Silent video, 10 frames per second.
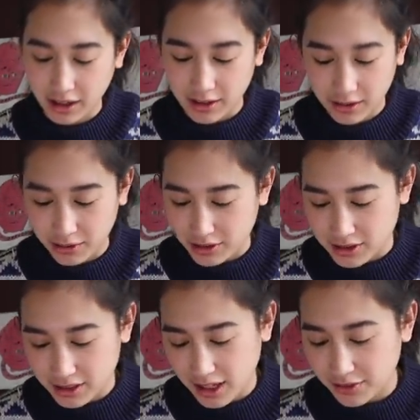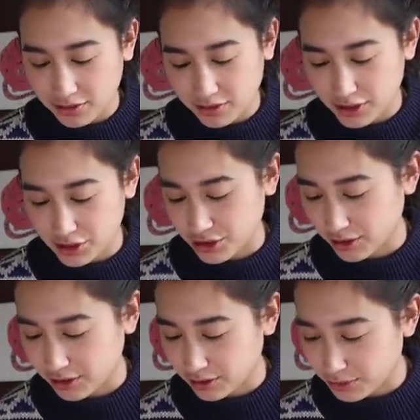I honestly haven't really
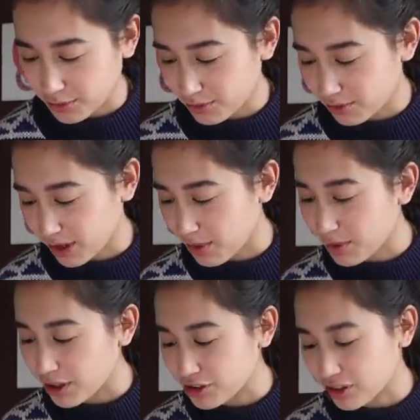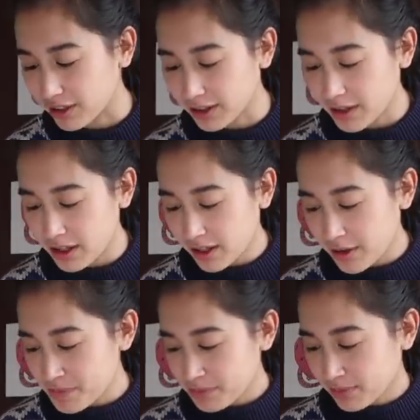journaled that much like
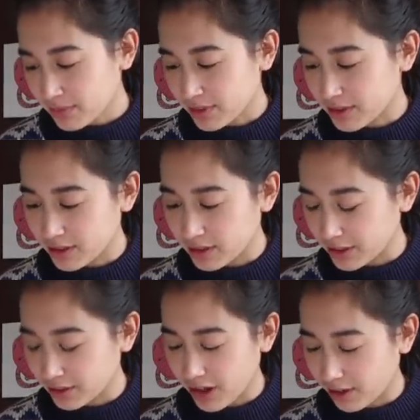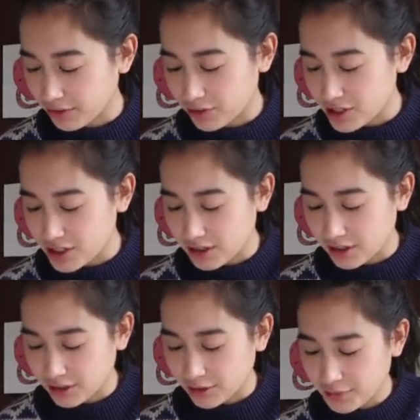the later half of this
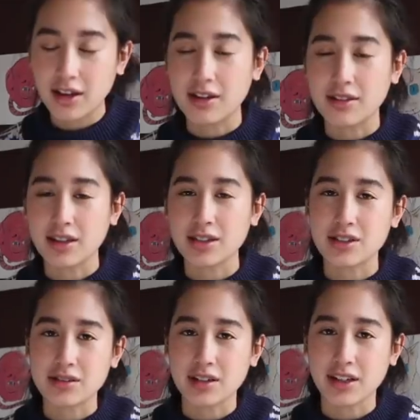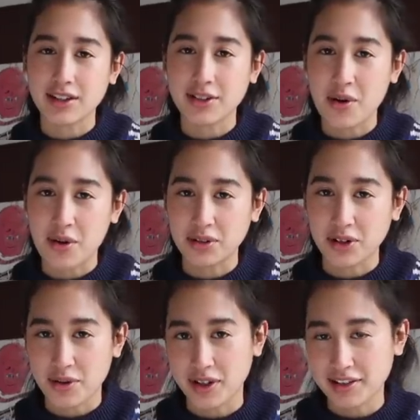year and that's just like an
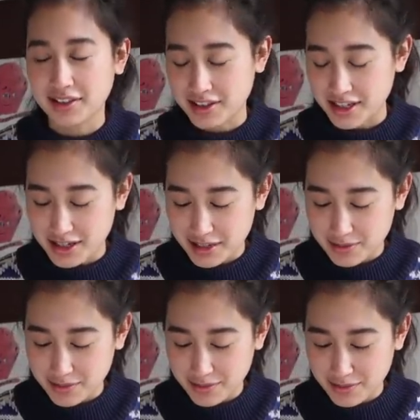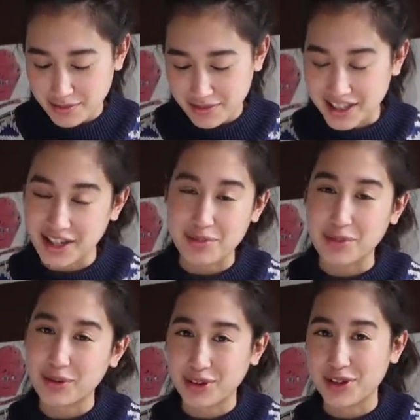ongoing theme that I'm
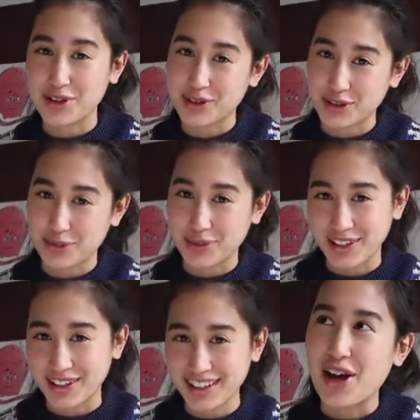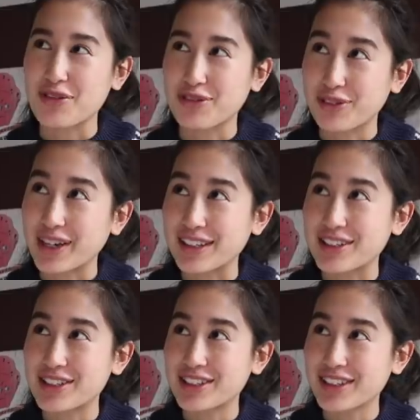probably going to talk about of
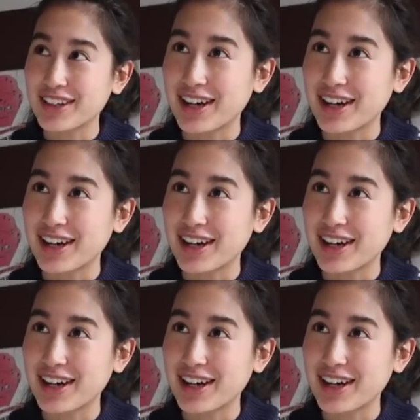which